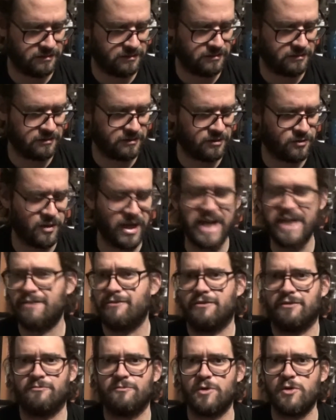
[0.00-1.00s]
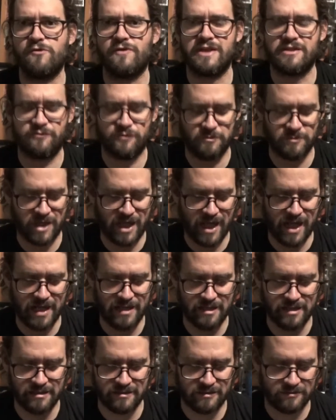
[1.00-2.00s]
great movies from the
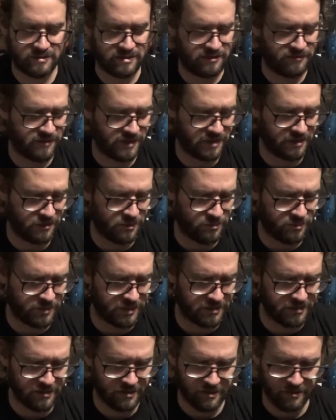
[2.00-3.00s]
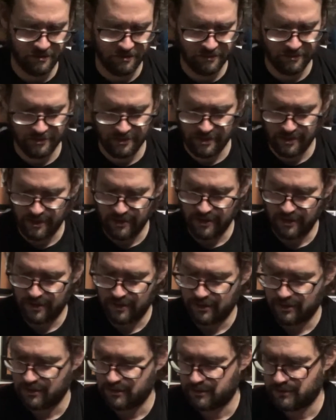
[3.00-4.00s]
80s. Let's see if I can open this.
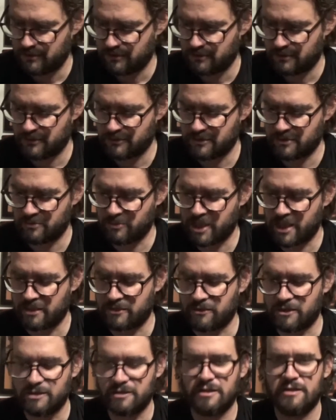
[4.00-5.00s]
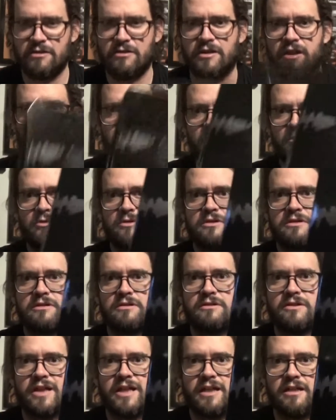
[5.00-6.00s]
There's the back right there, Camp
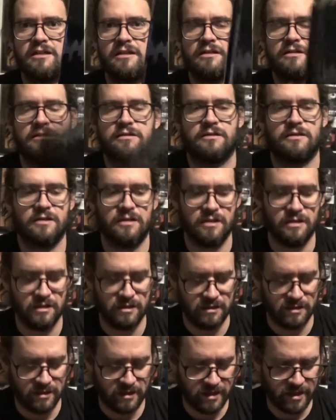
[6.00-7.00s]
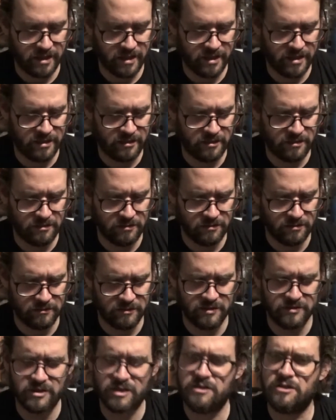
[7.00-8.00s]
Crystal Lake. And
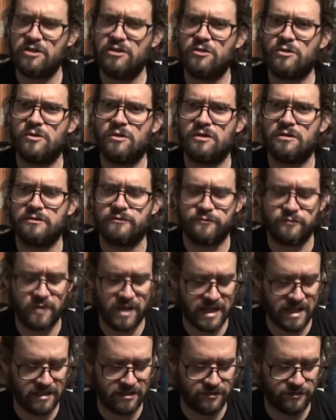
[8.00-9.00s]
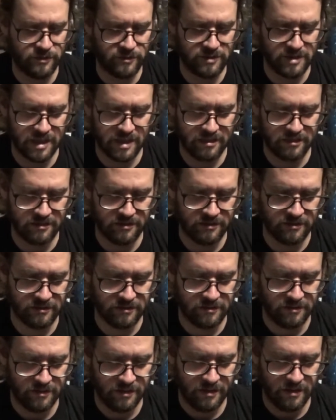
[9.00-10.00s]
there's a new Friday the 13th
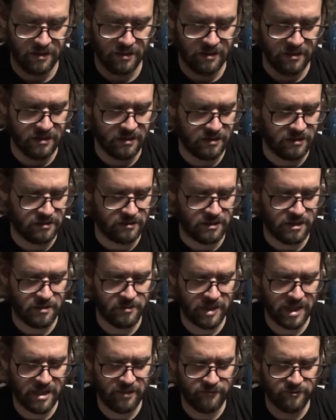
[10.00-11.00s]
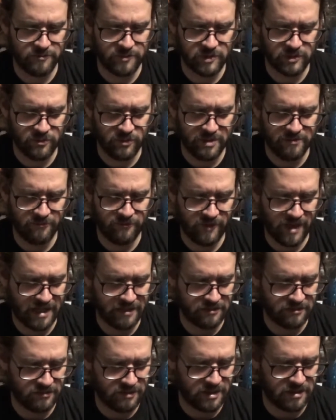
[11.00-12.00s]
coming out from Scream
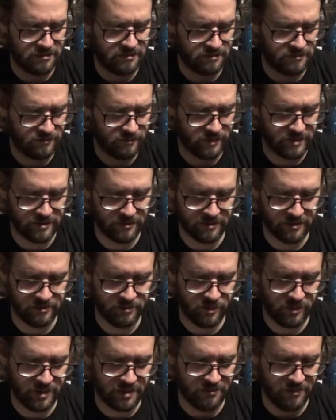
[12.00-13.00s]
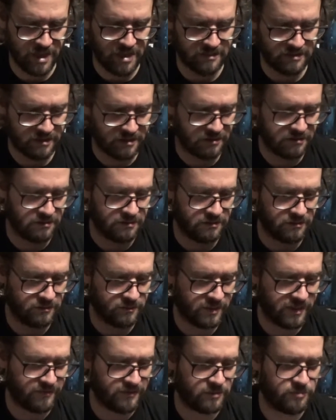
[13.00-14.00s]
Factory, which looks pretty amazing.
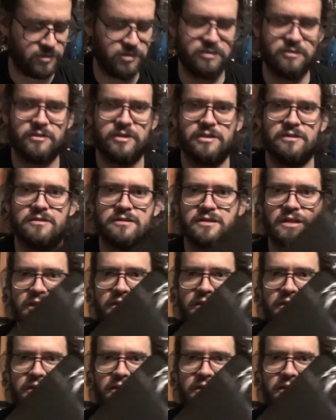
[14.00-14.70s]
We have the booklet inside